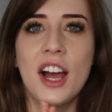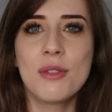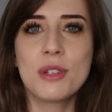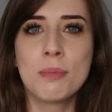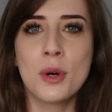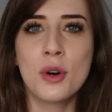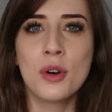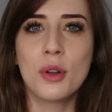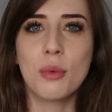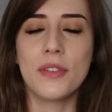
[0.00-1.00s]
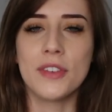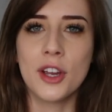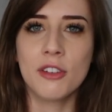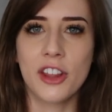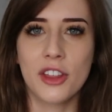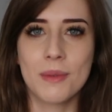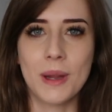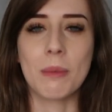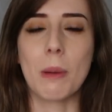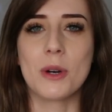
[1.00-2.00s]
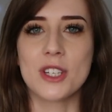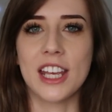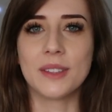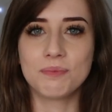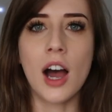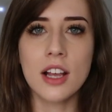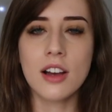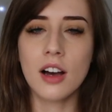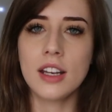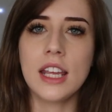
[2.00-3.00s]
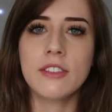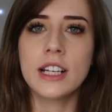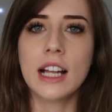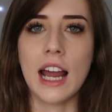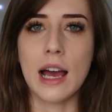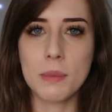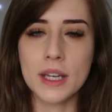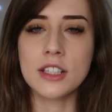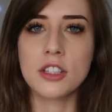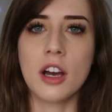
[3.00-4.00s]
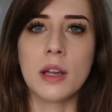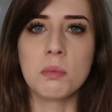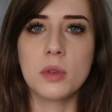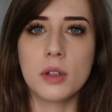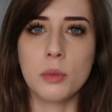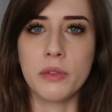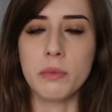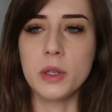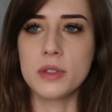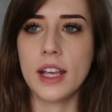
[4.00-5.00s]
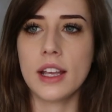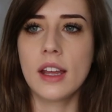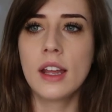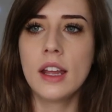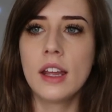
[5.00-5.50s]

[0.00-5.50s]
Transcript: I was born with no rhythm in my body. I can't even clap in time with music.